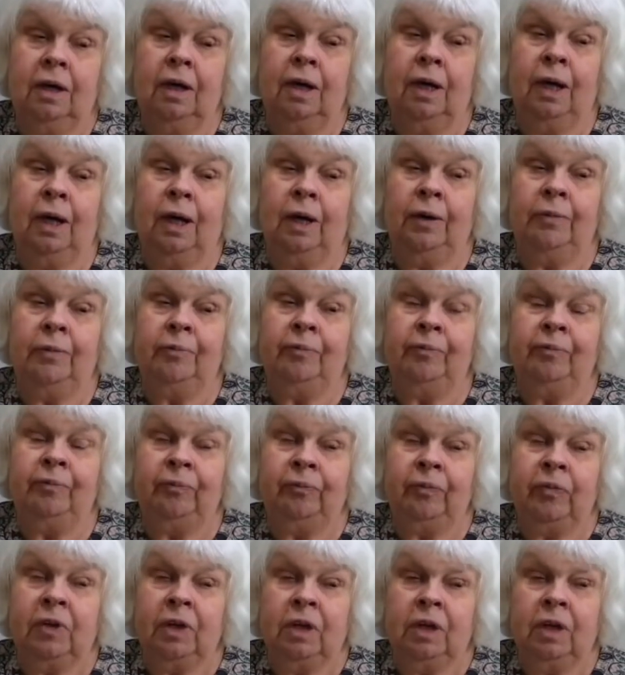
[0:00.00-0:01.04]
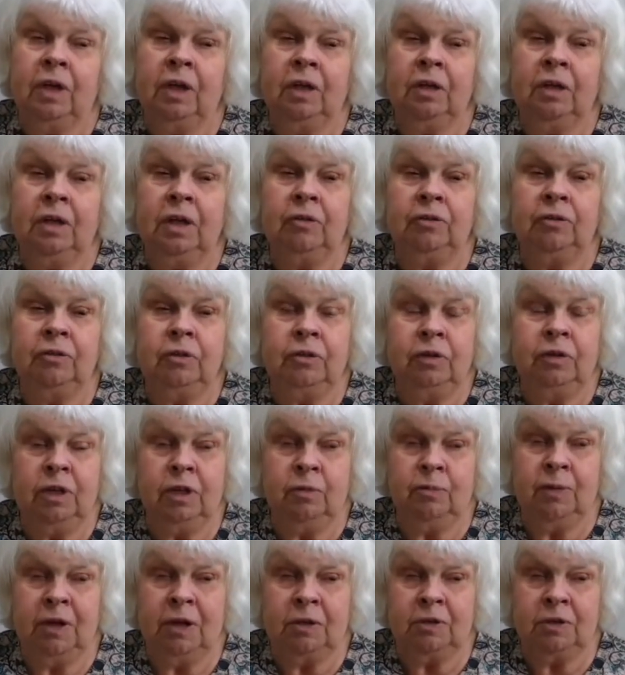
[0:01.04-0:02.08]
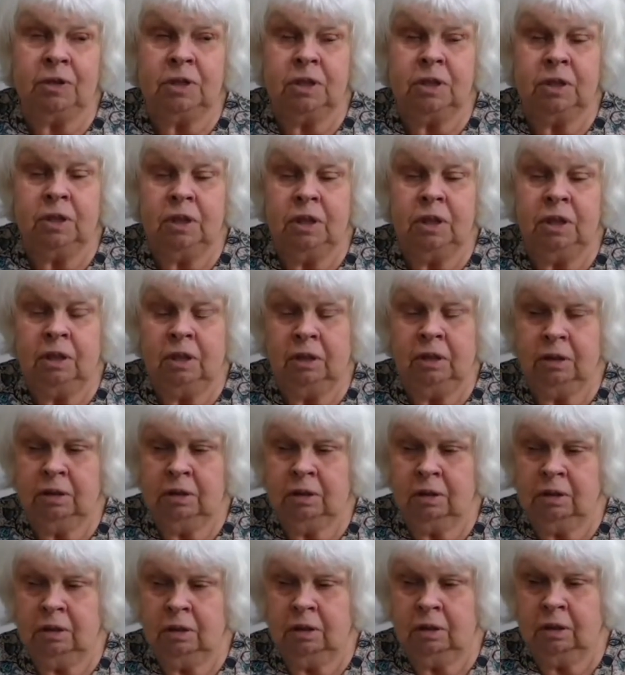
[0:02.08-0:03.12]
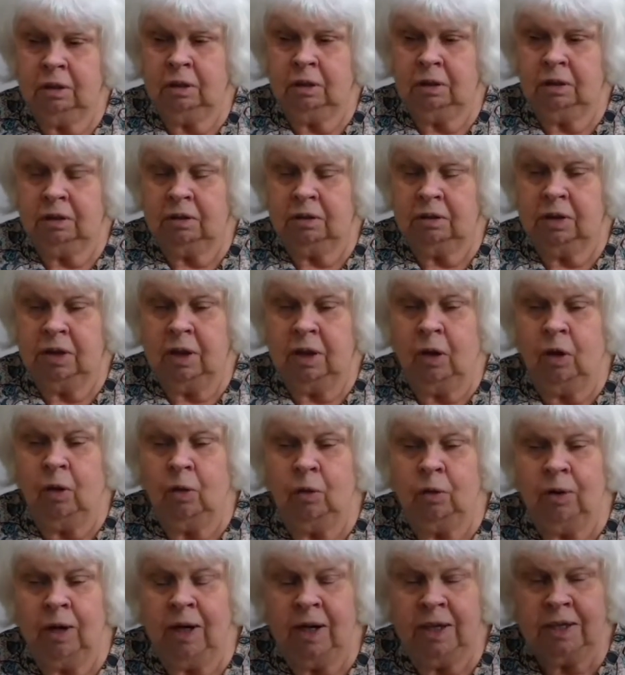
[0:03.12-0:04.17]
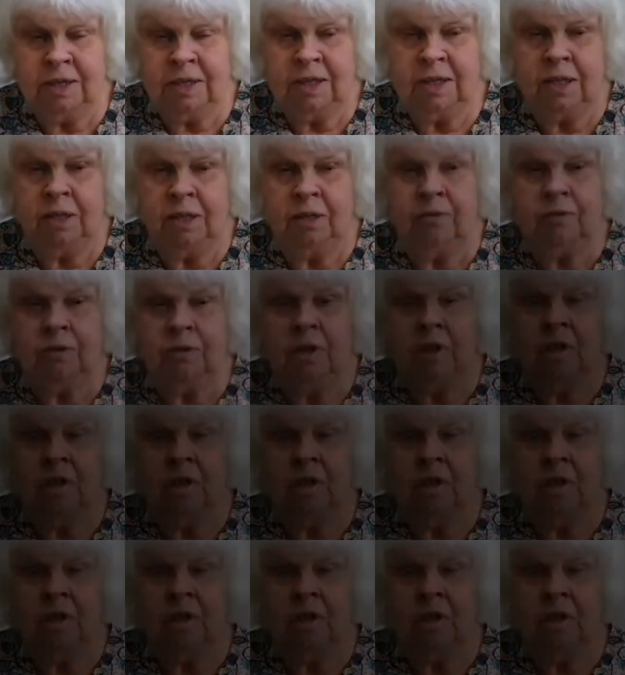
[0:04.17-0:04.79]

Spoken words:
And if you think about it, the whole idea of